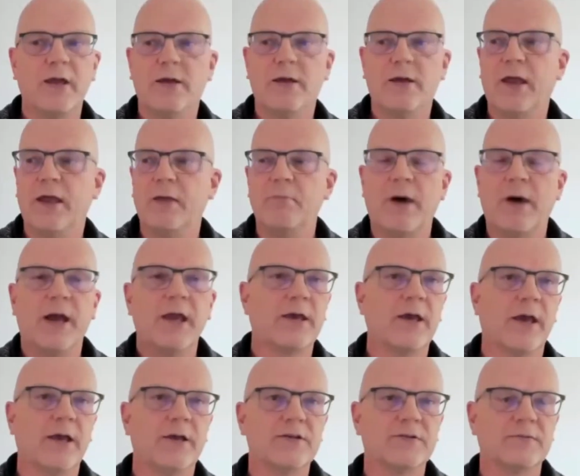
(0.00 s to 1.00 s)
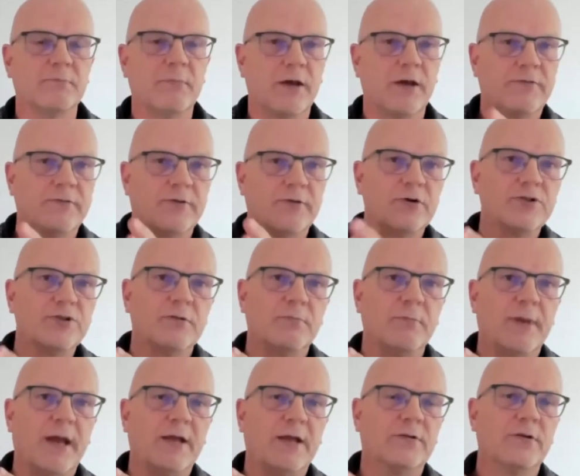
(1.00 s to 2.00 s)
in my case, my version
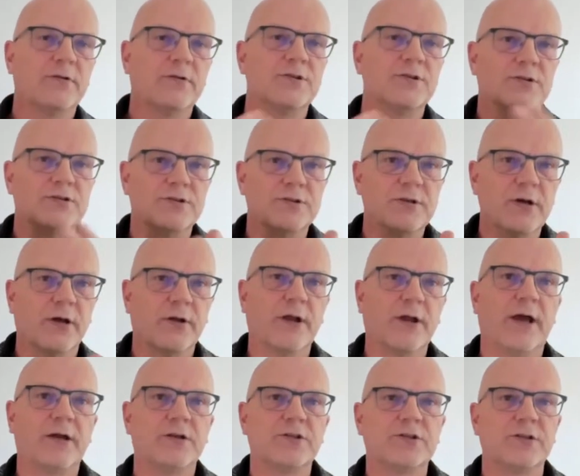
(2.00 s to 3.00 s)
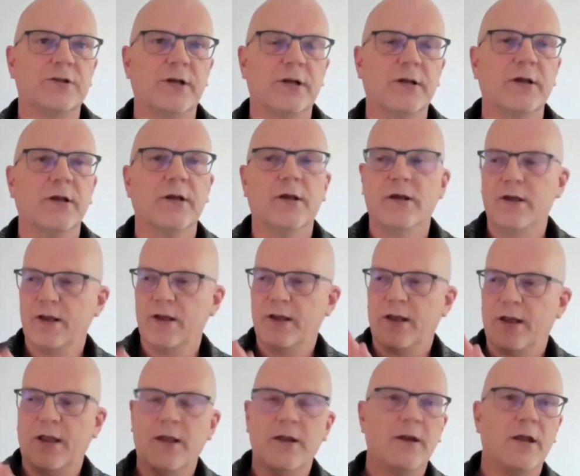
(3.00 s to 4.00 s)
maintenance is done actually
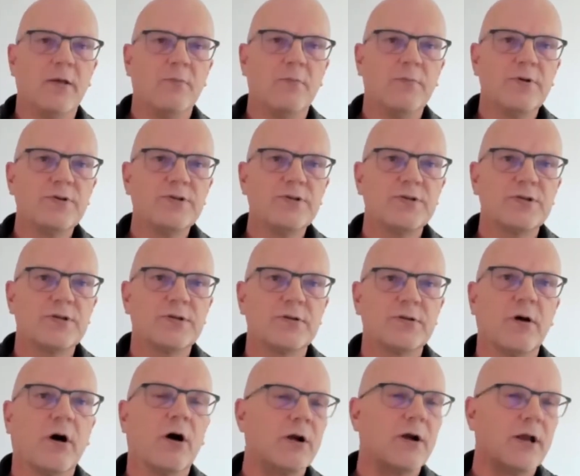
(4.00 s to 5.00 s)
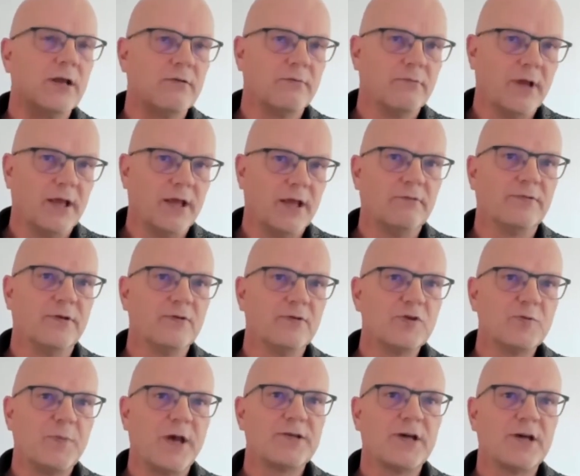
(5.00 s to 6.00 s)
in Nimbus, or in
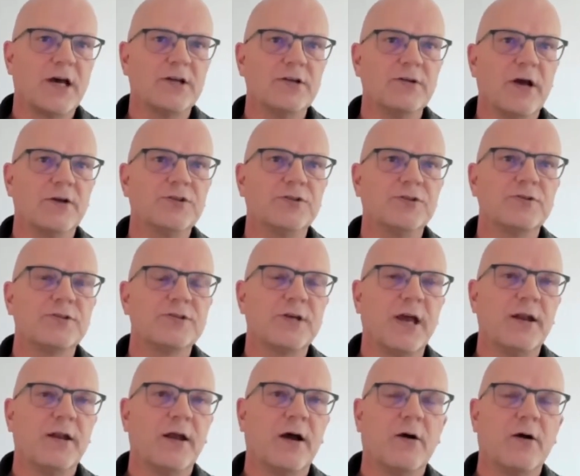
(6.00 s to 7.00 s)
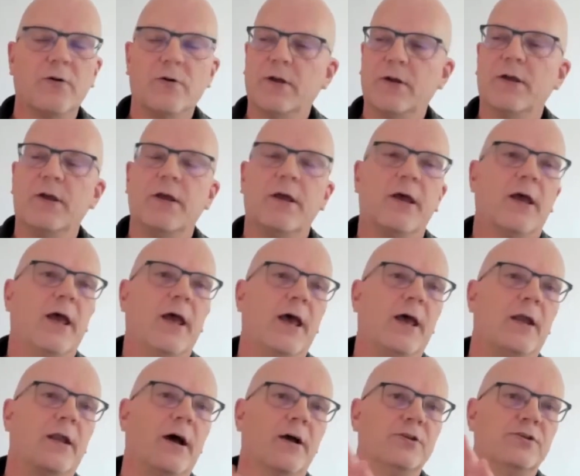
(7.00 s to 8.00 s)
FuseBase, I should say now,
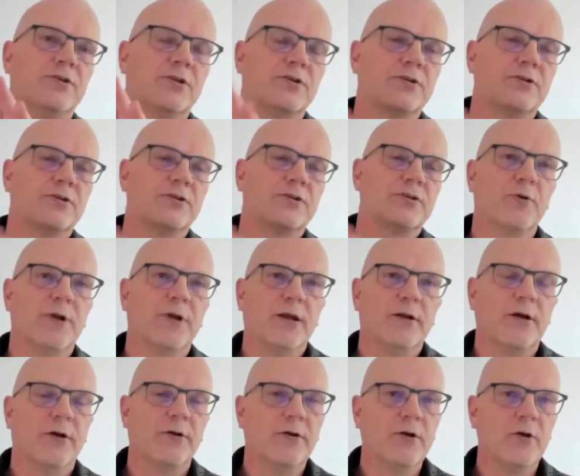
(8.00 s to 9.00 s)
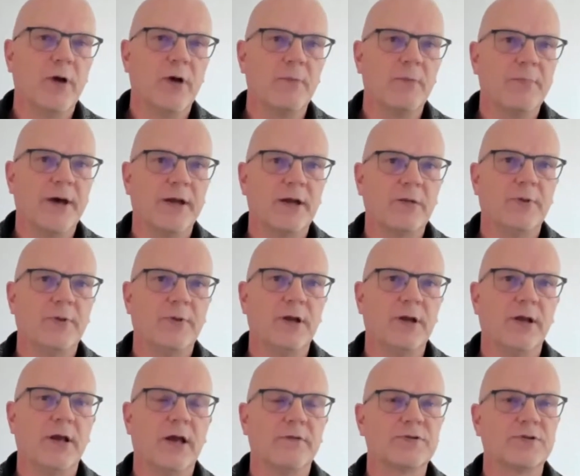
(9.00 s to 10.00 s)
and I just put in a new embedded
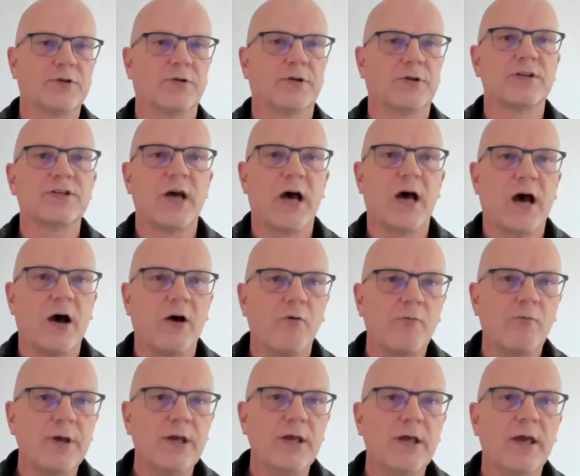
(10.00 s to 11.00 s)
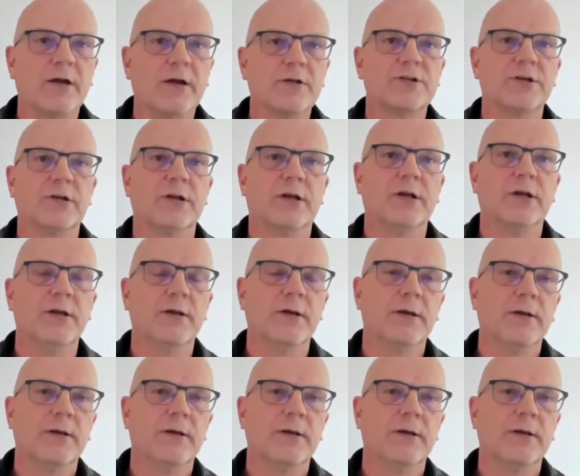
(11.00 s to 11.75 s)
PDF. So that's how we actually